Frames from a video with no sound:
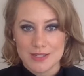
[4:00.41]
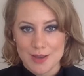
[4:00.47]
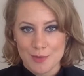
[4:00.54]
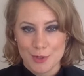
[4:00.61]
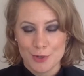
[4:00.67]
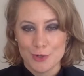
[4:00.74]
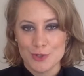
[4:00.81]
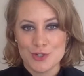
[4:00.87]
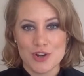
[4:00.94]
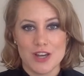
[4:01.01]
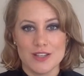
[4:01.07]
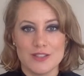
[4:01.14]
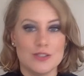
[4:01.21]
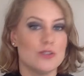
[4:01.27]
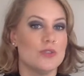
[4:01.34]
someone who
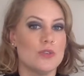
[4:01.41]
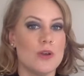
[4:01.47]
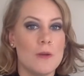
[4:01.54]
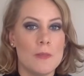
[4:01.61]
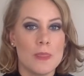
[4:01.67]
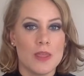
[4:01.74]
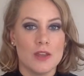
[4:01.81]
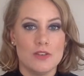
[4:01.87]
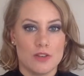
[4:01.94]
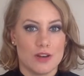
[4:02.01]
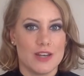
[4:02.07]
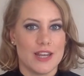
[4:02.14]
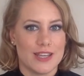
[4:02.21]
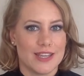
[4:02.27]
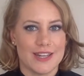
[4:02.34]
tries to not
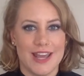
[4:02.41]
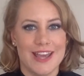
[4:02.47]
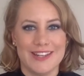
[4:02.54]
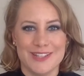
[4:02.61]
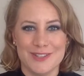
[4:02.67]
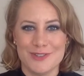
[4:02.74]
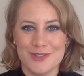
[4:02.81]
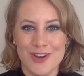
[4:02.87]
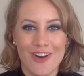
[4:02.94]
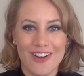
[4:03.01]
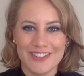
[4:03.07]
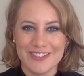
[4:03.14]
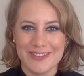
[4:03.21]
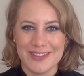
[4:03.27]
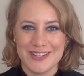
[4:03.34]
let you
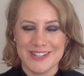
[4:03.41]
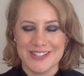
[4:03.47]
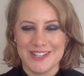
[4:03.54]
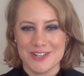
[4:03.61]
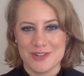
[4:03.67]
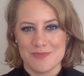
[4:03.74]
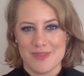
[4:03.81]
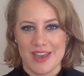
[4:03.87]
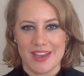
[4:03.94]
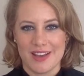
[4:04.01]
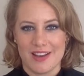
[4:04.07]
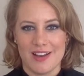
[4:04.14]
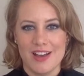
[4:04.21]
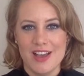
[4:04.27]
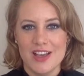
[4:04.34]
talk to the decision
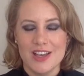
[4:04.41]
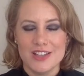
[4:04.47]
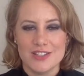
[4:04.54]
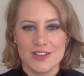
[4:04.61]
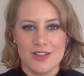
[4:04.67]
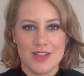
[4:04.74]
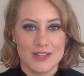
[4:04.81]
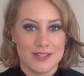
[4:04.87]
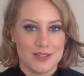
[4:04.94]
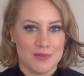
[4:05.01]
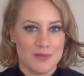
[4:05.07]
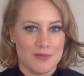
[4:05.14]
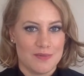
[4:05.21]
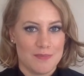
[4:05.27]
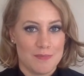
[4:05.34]
maker. So that's a